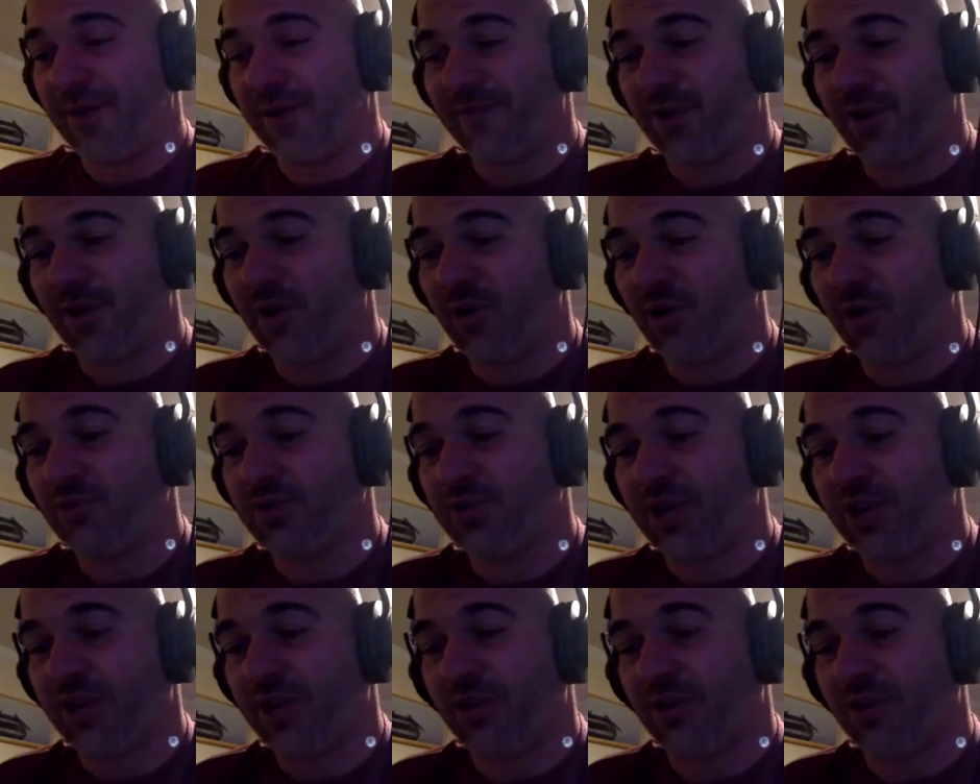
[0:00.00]
the whole
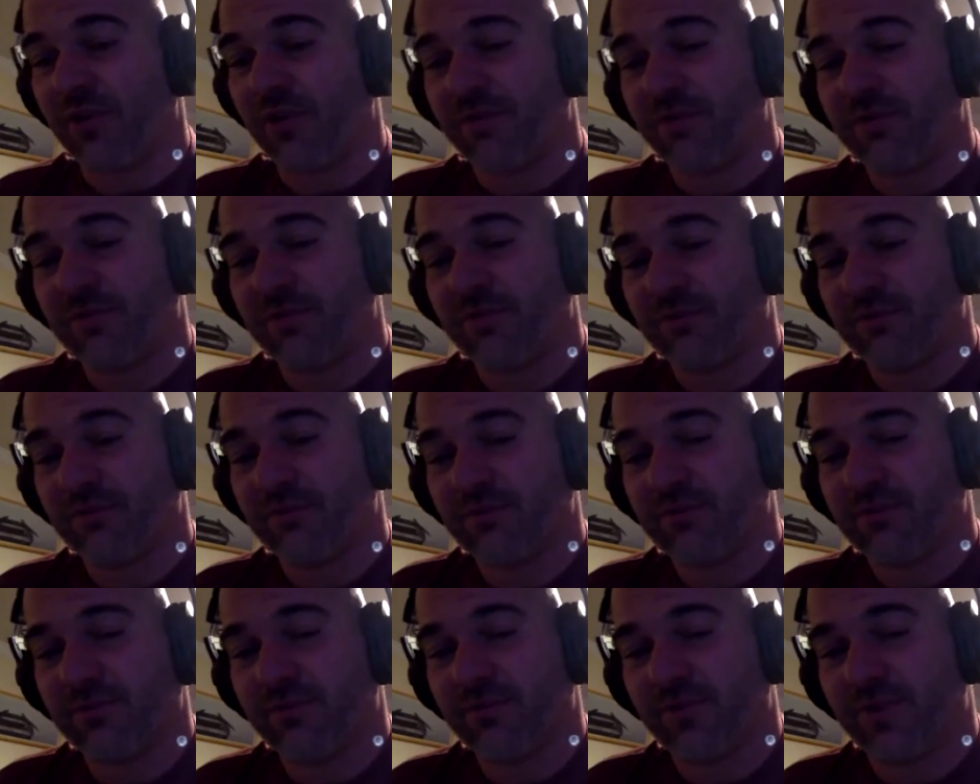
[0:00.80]
year off
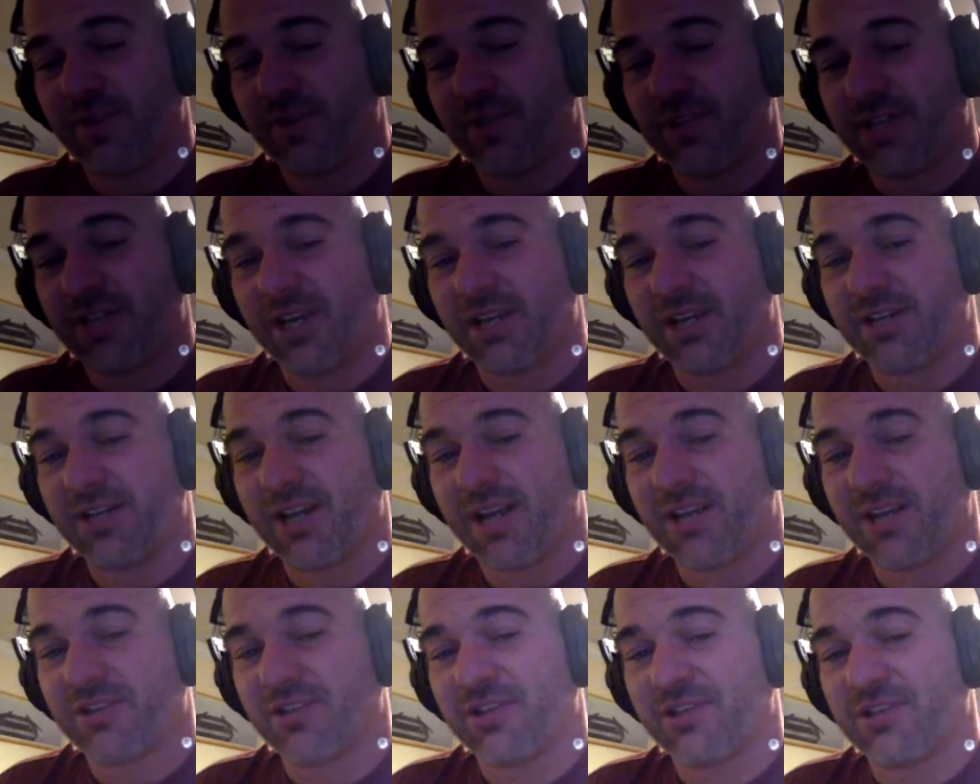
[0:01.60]
for this kid,
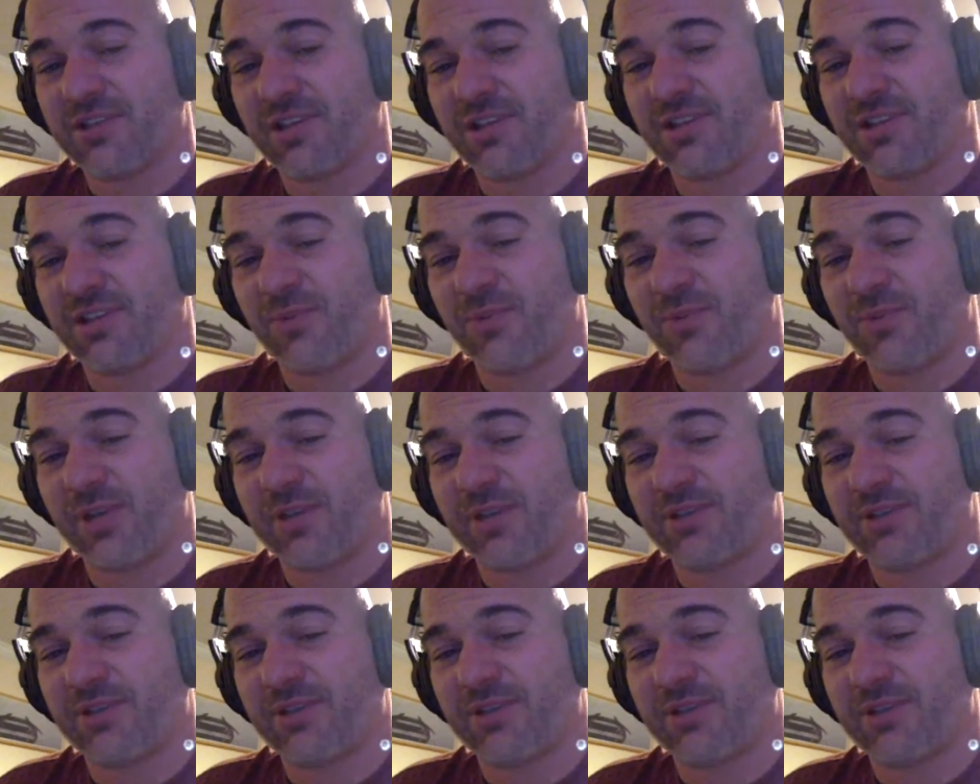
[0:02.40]
not just 6 weeks.